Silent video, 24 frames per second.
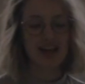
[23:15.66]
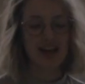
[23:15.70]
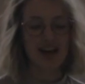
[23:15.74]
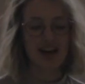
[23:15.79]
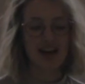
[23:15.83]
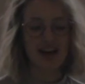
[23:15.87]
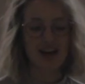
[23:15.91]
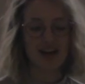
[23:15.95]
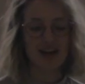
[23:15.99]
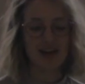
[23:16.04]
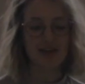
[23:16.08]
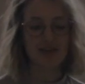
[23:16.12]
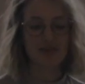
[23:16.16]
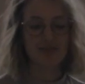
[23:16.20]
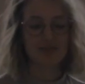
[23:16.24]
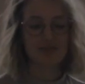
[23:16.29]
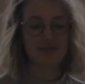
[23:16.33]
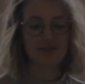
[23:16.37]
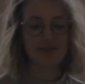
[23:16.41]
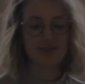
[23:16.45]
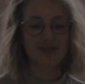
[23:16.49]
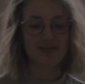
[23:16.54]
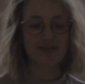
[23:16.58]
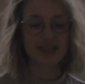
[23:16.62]

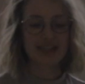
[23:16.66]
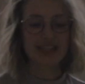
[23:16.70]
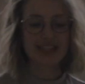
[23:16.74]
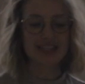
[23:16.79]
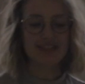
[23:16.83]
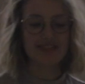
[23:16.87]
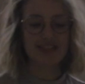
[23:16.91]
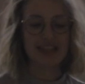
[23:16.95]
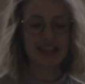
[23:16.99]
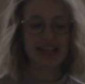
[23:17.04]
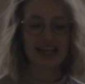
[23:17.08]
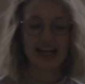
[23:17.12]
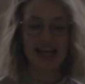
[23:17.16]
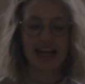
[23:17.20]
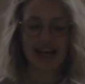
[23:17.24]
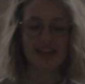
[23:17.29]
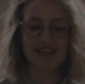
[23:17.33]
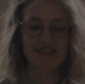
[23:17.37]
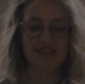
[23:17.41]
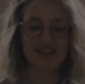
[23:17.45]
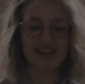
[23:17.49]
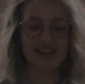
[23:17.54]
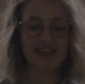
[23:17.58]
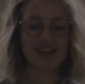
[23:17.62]
But something that I
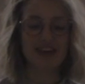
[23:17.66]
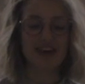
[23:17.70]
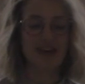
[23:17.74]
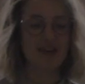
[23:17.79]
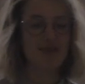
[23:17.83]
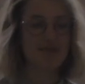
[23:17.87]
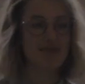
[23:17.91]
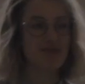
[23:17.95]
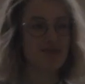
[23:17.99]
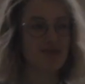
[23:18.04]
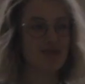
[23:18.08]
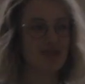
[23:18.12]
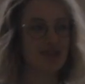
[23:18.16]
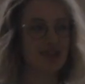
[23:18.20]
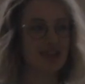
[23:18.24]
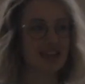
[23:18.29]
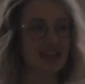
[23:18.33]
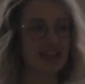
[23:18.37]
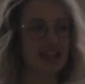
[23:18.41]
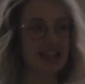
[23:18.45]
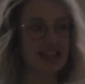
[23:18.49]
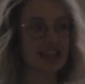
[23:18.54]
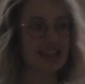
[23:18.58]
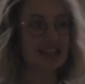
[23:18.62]
hadn't really thought of before
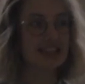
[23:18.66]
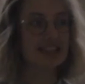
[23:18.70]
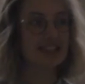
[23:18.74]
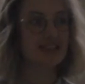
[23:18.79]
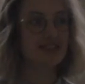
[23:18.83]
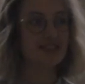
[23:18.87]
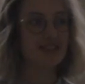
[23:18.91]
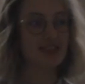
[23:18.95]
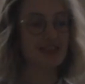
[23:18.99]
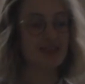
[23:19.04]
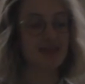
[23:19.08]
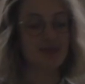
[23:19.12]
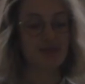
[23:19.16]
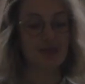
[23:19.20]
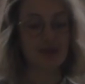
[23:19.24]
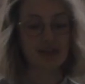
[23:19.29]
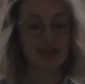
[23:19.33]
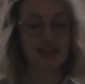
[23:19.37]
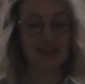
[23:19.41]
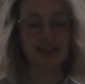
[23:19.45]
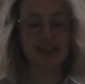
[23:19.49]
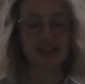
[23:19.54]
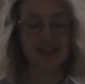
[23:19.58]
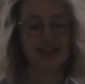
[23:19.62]
that is very
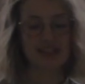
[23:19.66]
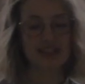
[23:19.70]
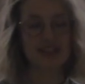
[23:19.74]
important.